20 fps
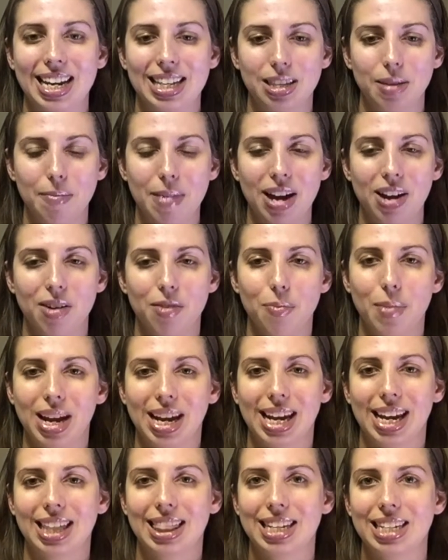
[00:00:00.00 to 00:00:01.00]
It's a matter of
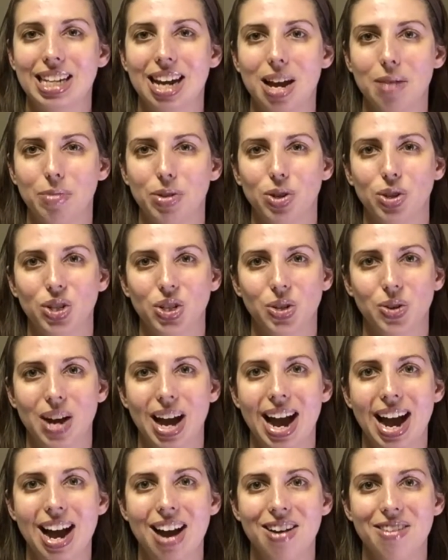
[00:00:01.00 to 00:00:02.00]
making the time you do
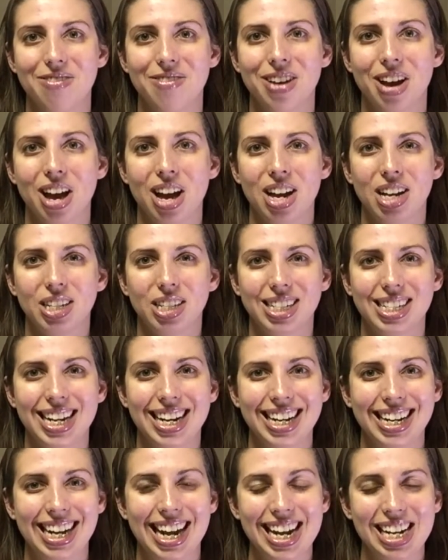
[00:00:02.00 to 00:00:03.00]
have to
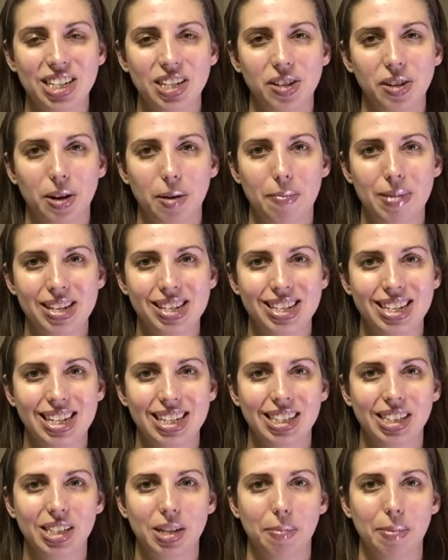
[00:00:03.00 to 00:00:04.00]
dedicate to your
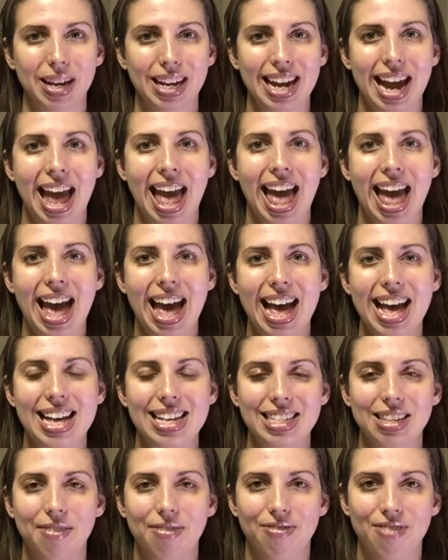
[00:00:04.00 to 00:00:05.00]
business to be
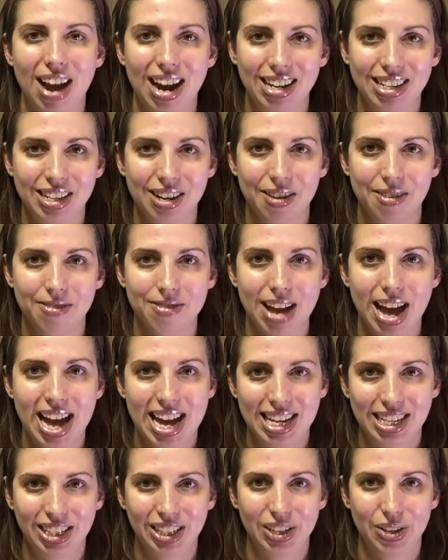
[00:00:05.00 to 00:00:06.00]
as effective
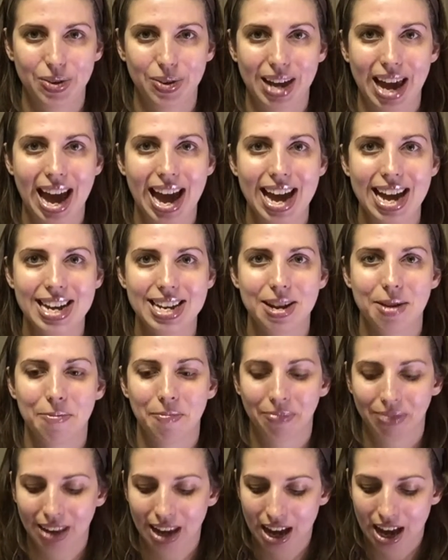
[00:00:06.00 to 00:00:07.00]
as you can.
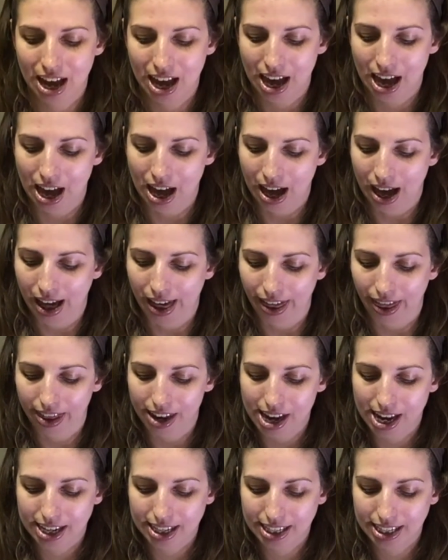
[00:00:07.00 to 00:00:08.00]

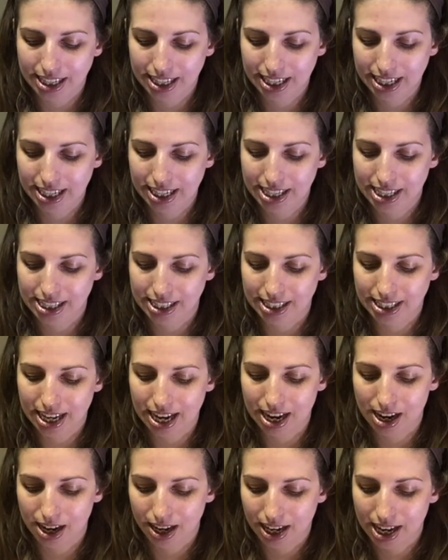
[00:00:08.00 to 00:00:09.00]
Next is
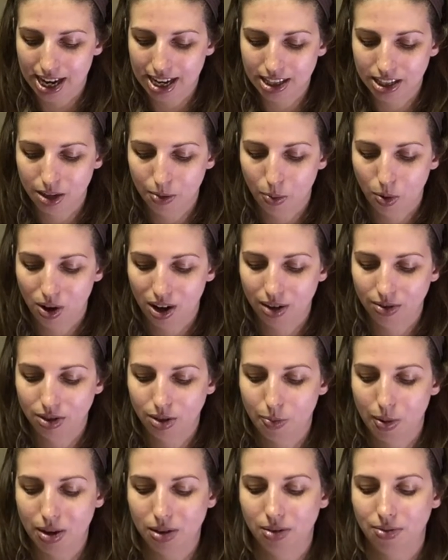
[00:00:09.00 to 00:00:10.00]
unsupportive
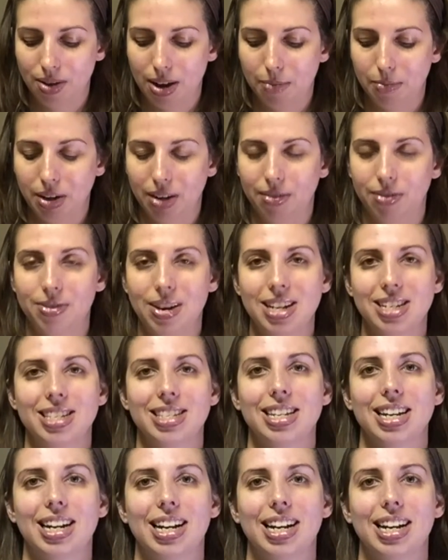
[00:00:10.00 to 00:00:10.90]
spouse, family, and friends.